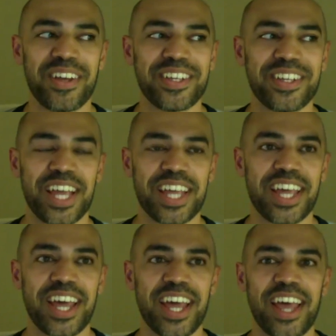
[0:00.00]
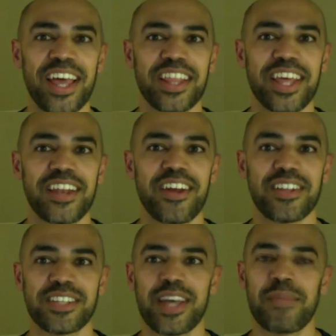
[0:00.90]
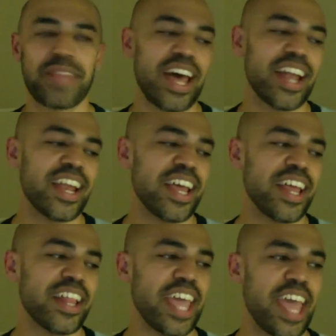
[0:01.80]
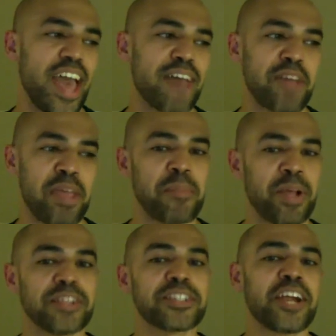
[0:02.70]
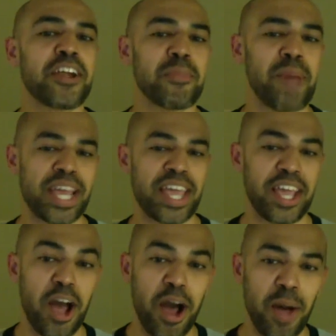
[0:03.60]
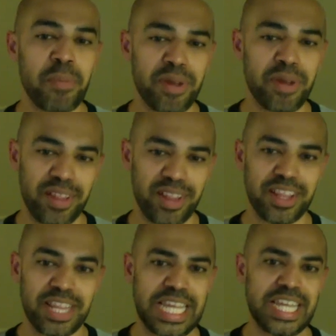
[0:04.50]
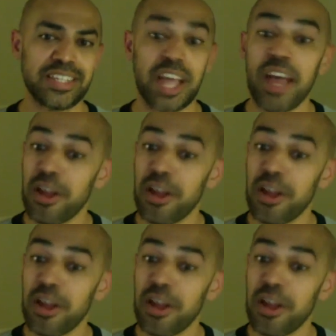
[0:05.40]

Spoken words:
It's like, and then on top of that, they have a military backing up these,